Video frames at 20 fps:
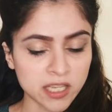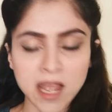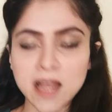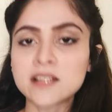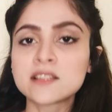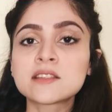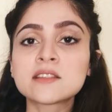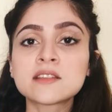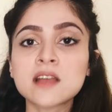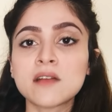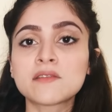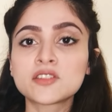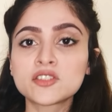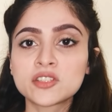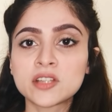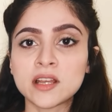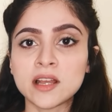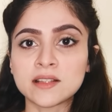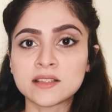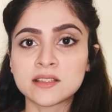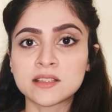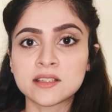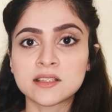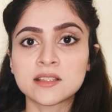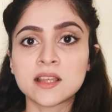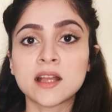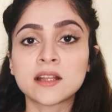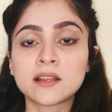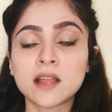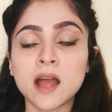chances after
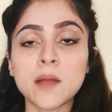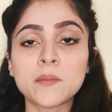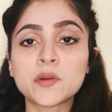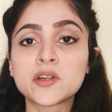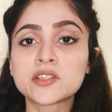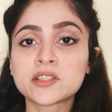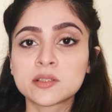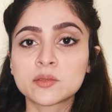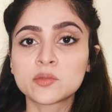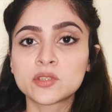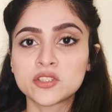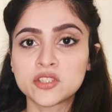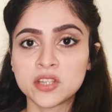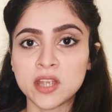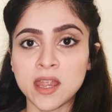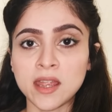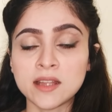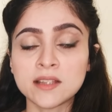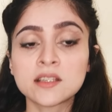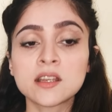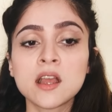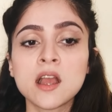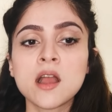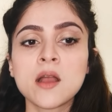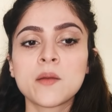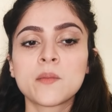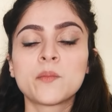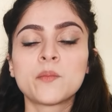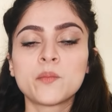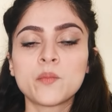chances that that person will change,
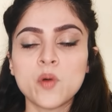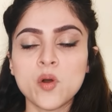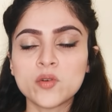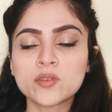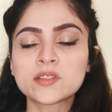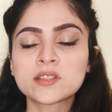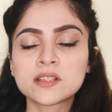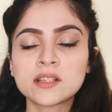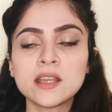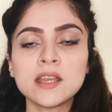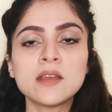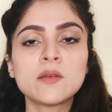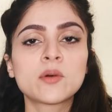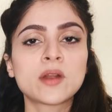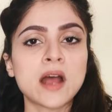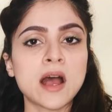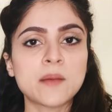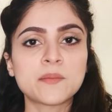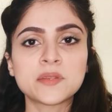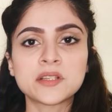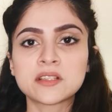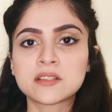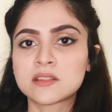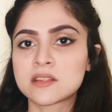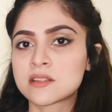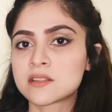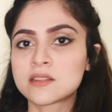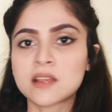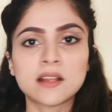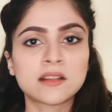mostly what happens
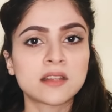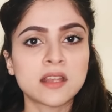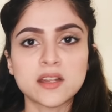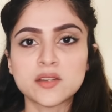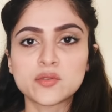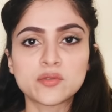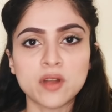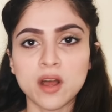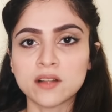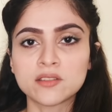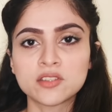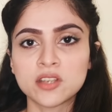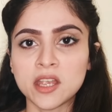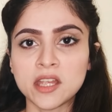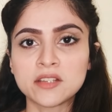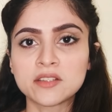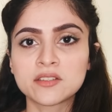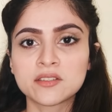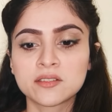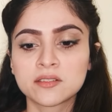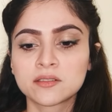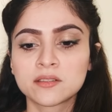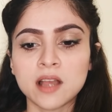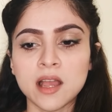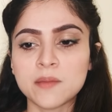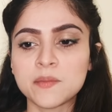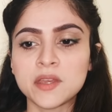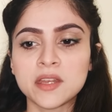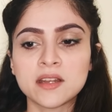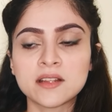is that they do not change.
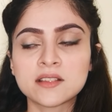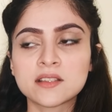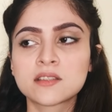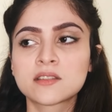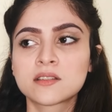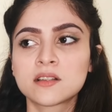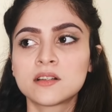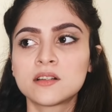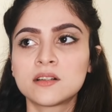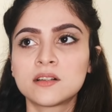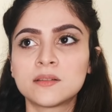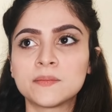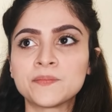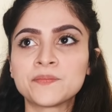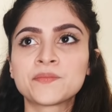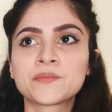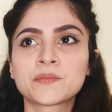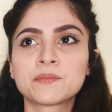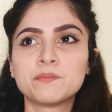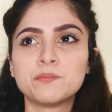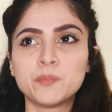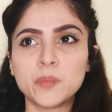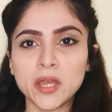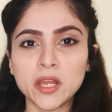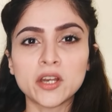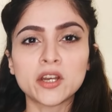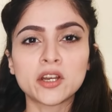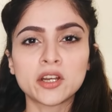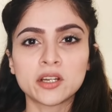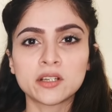I mean, it's a
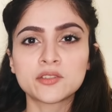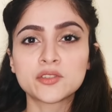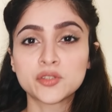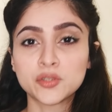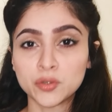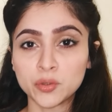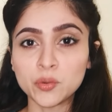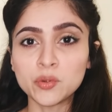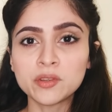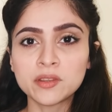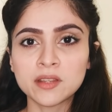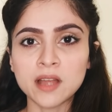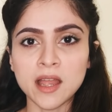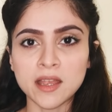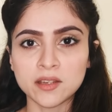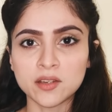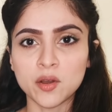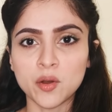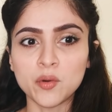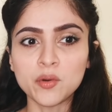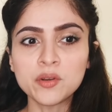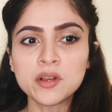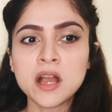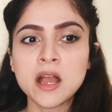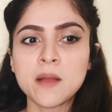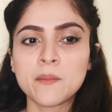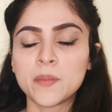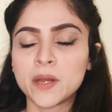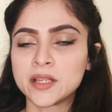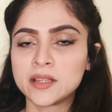bitter truth, I know,
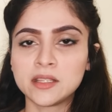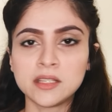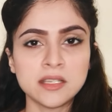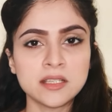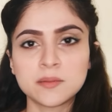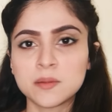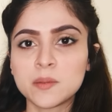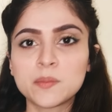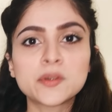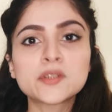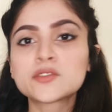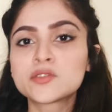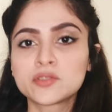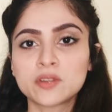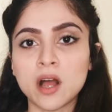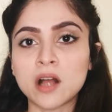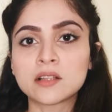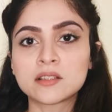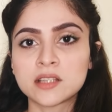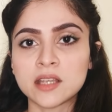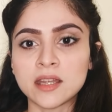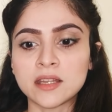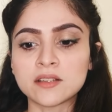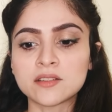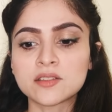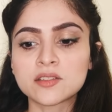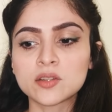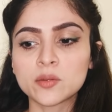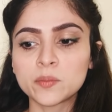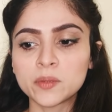but these people do not
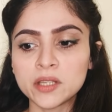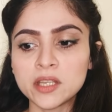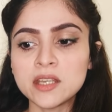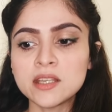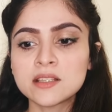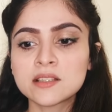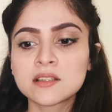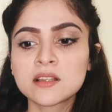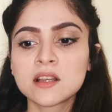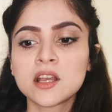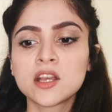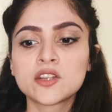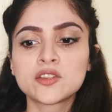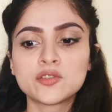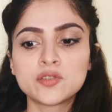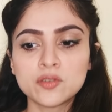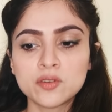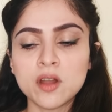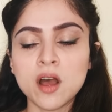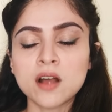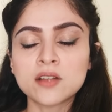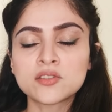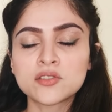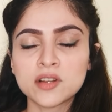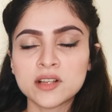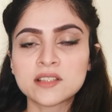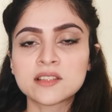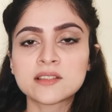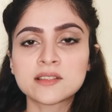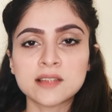change. So please do not
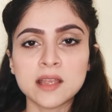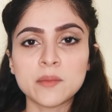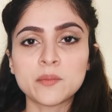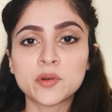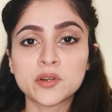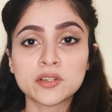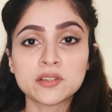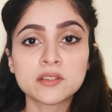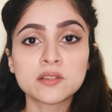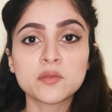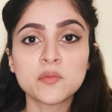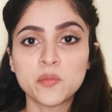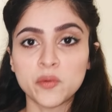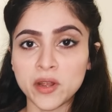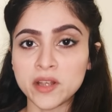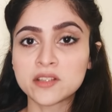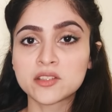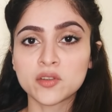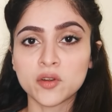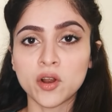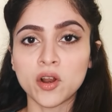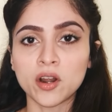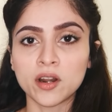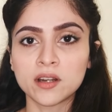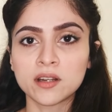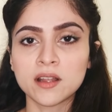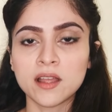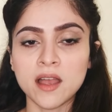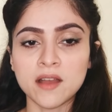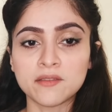trust the same person who breaks your
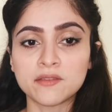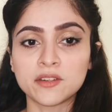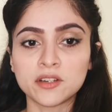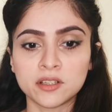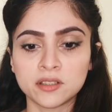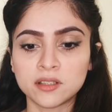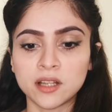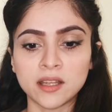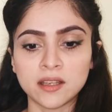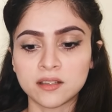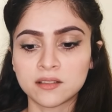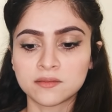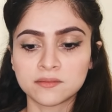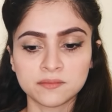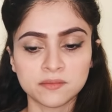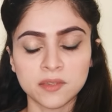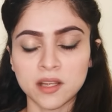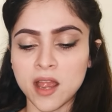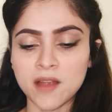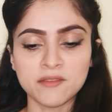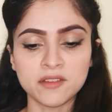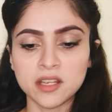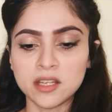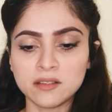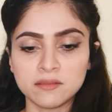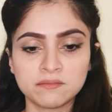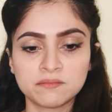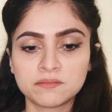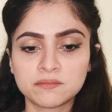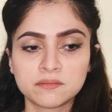heart ever, like
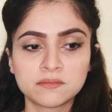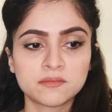every